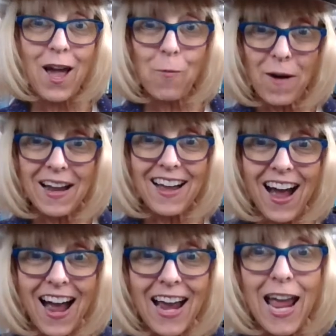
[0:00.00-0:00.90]
Why,
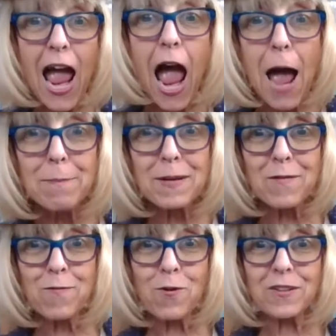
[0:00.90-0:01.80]
hi, happy
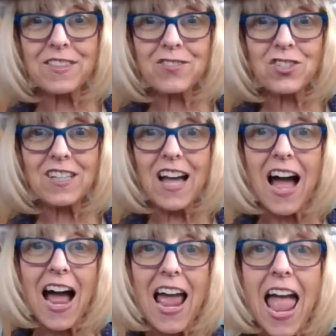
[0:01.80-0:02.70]
4th of
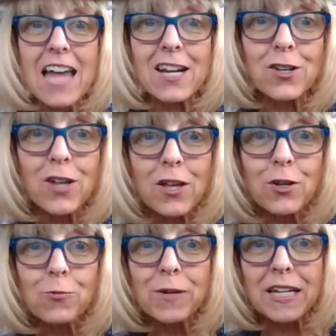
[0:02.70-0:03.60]
July and
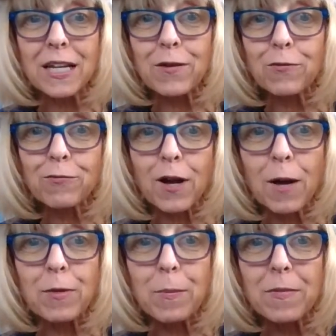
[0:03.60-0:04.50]
another reading
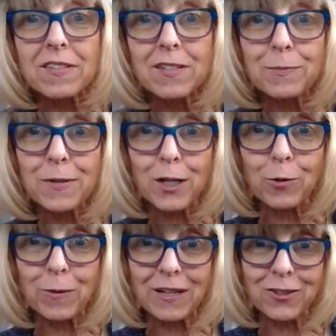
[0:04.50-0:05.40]
from the Mrs
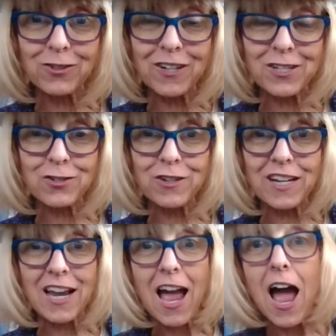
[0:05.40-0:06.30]
Piggle Wiggle
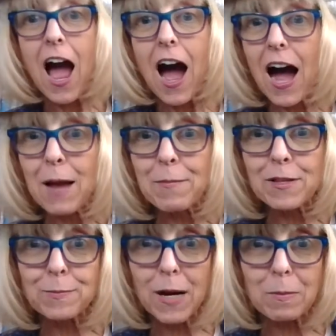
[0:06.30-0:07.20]
Treasury. I'm
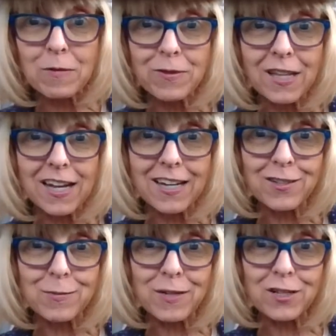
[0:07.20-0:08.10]
Miss Barbara from the
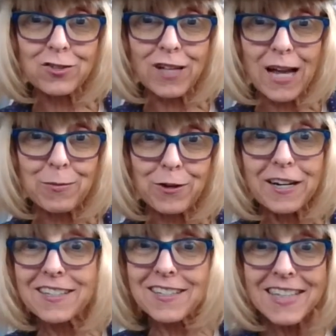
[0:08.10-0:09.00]
Huntington Beach Library.
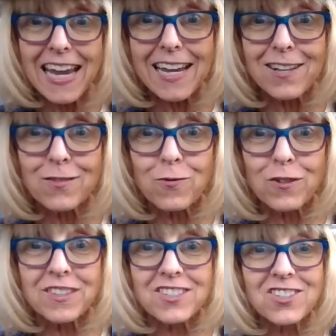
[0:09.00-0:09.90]
Today is
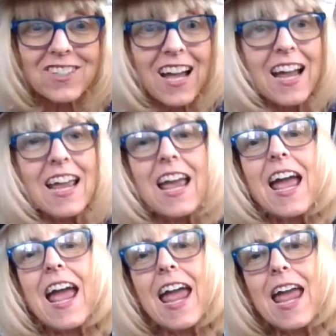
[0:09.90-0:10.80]
4th of July
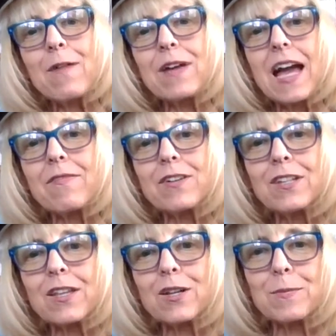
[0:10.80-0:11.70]
and we have
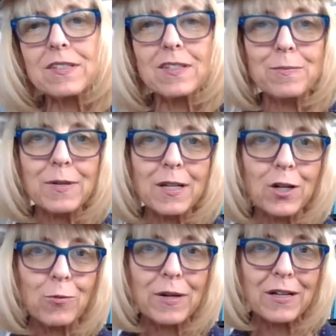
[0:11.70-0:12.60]
another Mrs
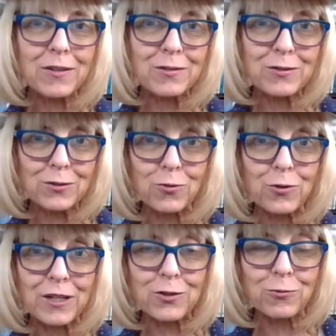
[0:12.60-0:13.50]
Piggle Wiggle
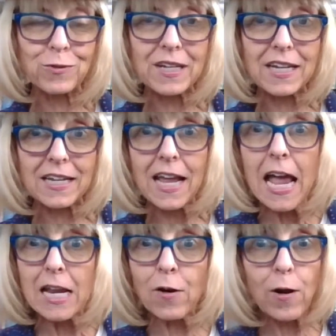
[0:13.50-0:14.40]
story to read.
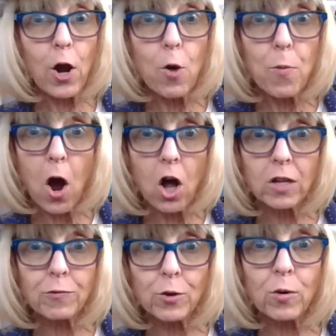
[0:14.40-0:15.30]
Now I hope all
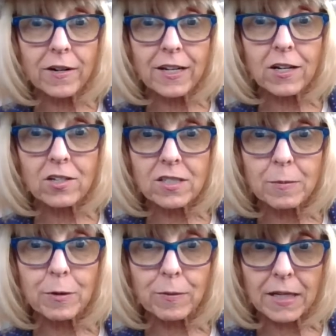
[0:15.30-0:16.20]
of you are in our
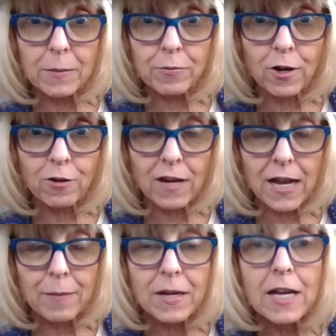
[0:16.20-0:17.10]
summer reading
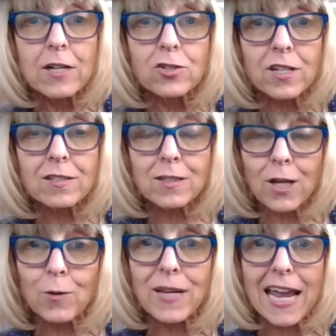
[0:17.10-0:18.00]
program. Just
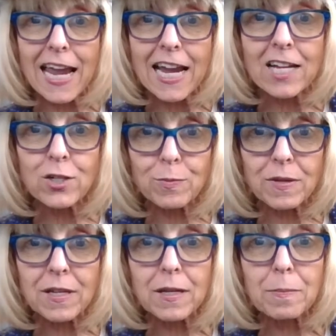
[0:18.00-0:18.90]
go to
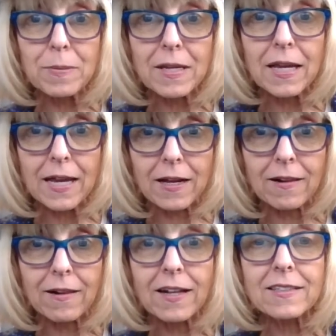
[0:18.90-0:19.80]

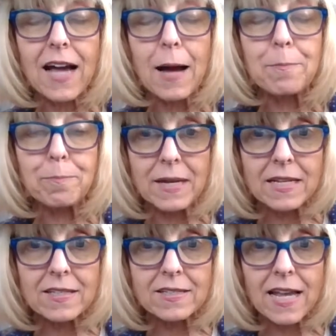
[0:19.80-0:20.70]

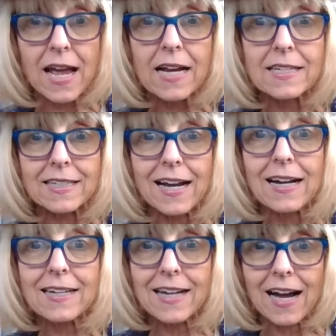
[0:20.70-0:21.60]

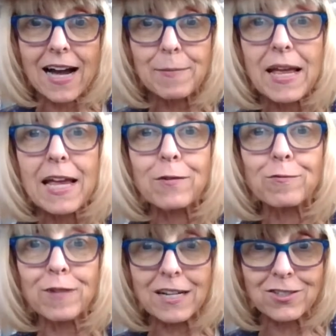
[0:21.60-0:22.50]
hbpl.beanstack.com
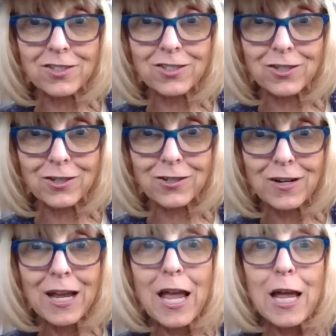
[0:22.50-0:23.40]
and register.
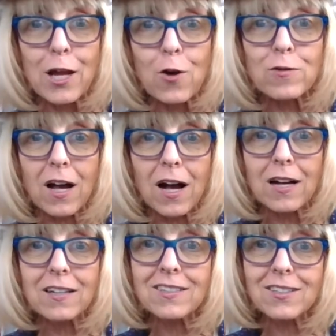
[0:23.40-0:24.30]
It goes
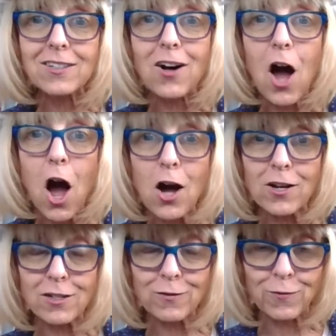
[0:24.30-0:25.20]
on until
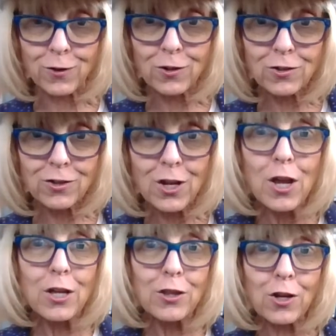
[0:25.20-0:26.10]
August 1st.
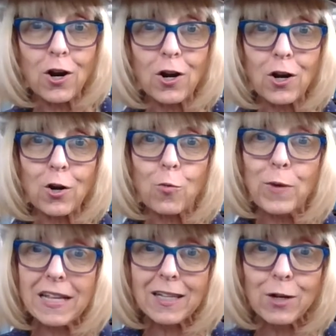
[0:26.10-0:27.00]
There are
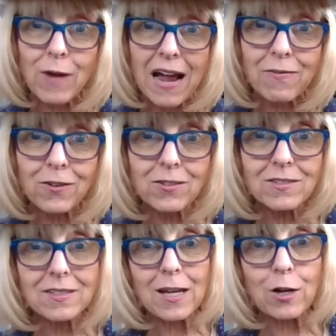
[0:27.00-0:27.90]
weekly
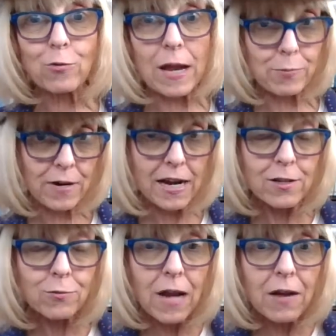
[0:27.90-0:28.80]
raffles, grand
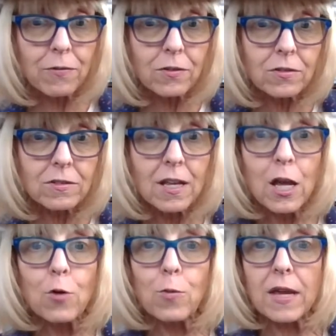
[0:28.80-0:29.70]
prize raffles,
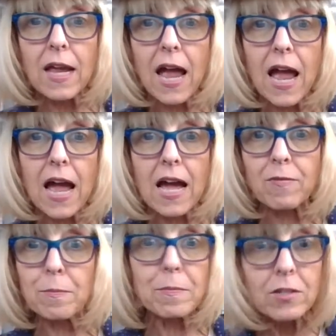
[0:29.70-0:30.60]
we have
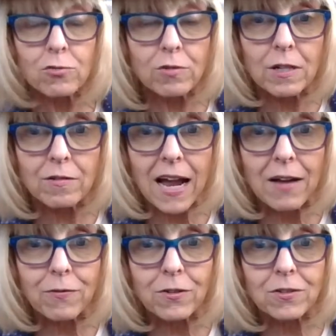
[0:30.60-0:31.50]
mystery
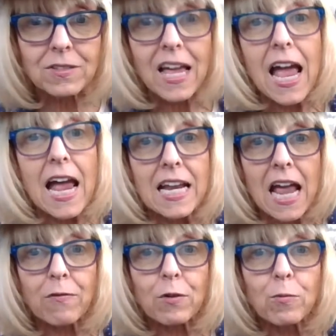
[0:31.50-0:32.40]
raffles, and
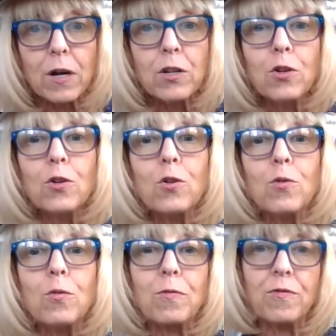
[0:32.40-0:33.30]
everyone
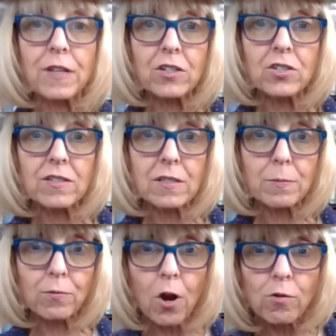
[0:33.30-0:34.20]
who finishes the
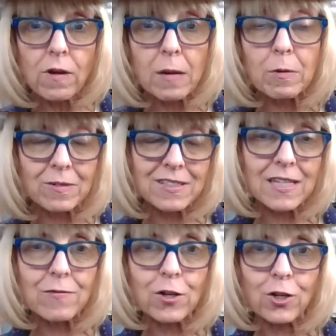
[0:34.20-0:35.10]
program will
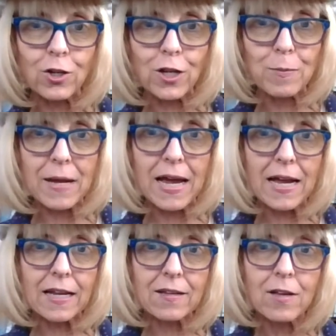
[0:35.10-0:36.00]
receive a goodie
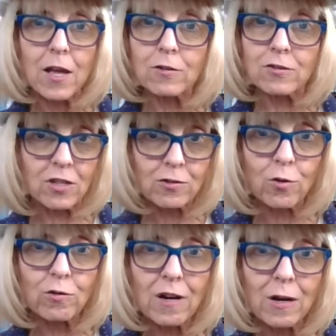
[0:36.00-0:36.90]
bag. So just
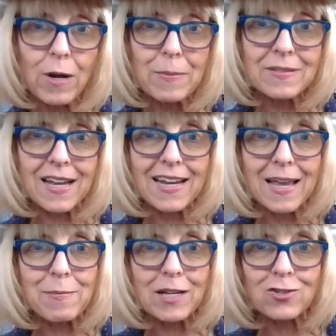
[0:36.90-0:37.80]
go to our website
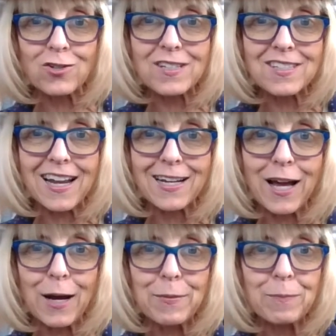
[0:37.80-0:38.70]
and make sure to sign
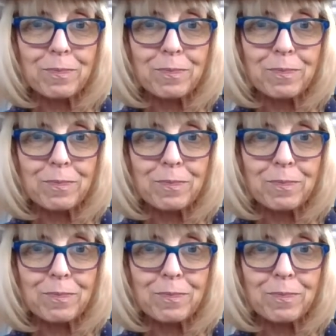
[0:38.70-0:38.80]
up.